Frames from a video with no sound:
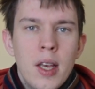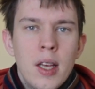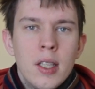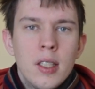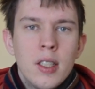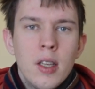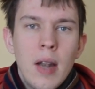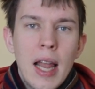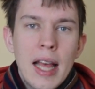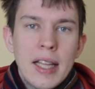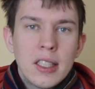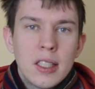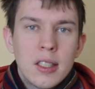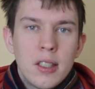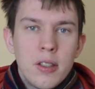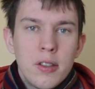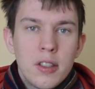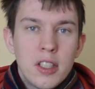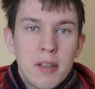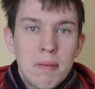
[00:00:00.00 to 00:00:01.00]
So let's
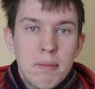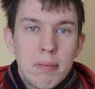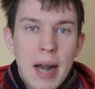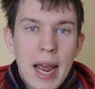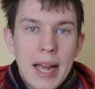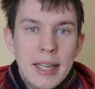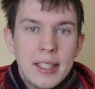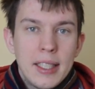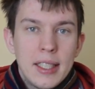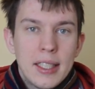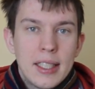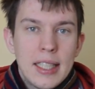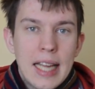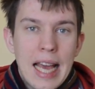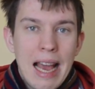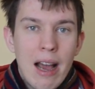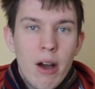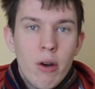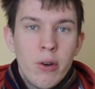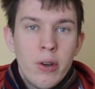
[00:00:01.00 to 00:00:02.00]
do some practice
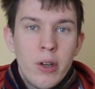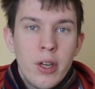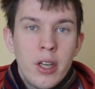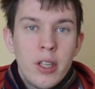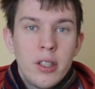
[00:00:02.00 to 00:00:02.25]
now.